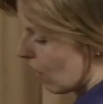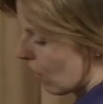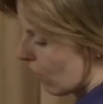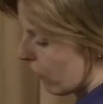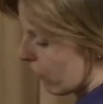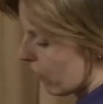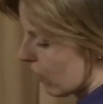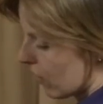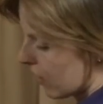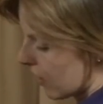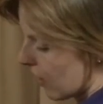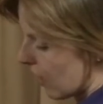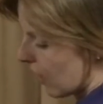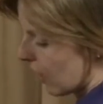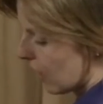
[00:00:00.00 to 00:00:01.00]
the first
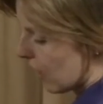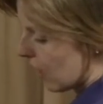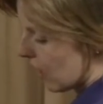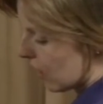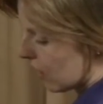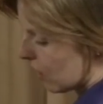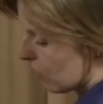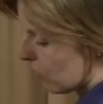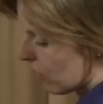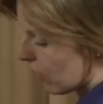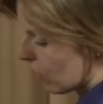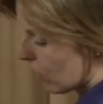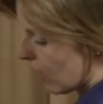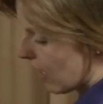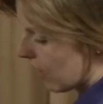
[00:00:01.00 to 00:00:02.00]
thing is to bring
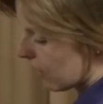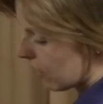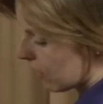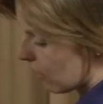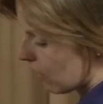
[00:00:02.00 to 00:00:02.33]
your hands